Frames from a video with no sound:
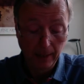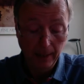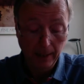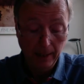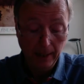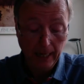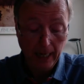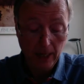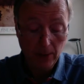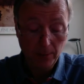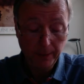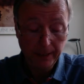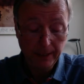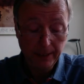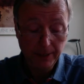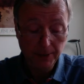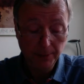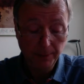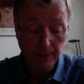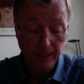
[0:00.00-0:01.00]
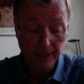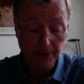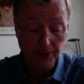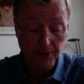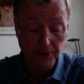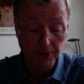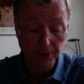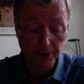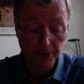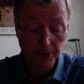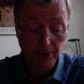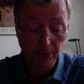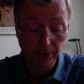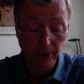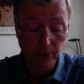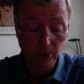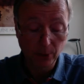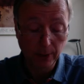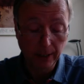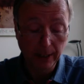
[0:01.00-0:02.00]
How many dimensions are
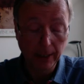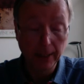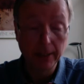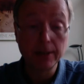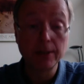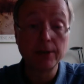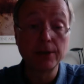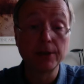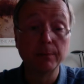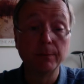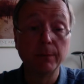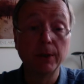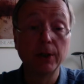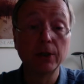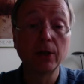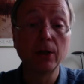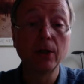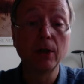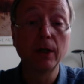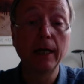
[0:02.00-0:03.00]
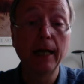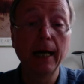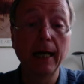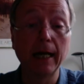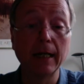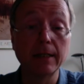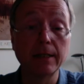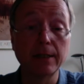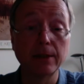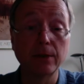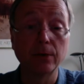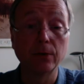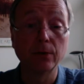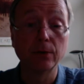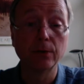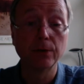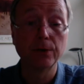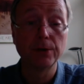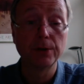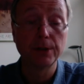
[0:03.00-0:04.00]
required to model hexachords?
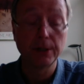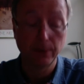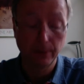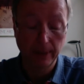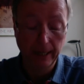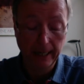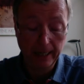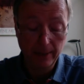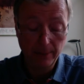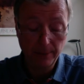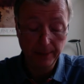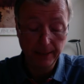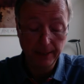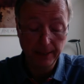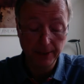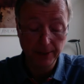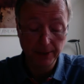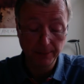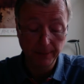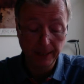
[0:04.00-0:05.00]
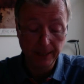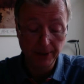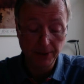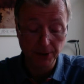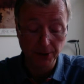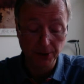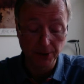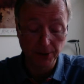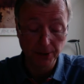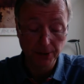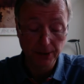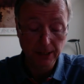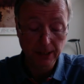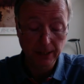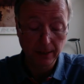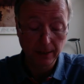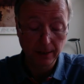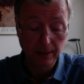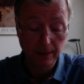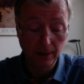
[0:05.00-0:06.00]
So how many dimensions
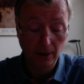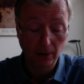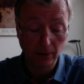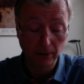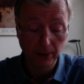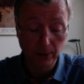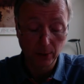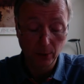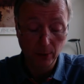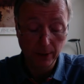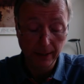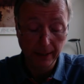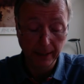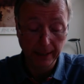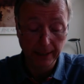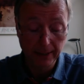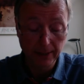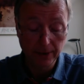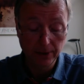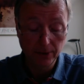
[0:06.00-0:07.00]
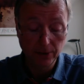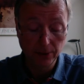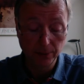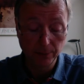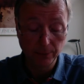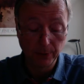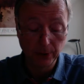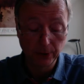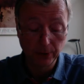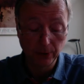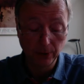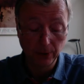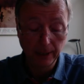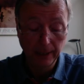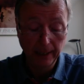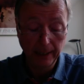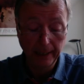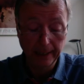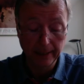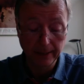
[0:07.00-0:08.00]
are required to model
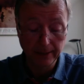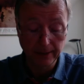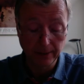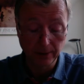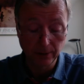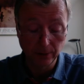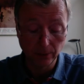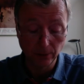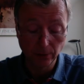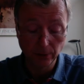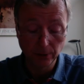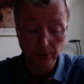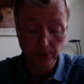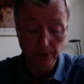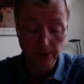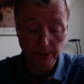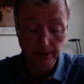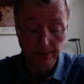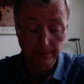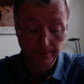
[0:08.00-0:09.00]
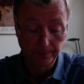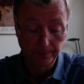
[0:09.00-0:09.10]
hexachords?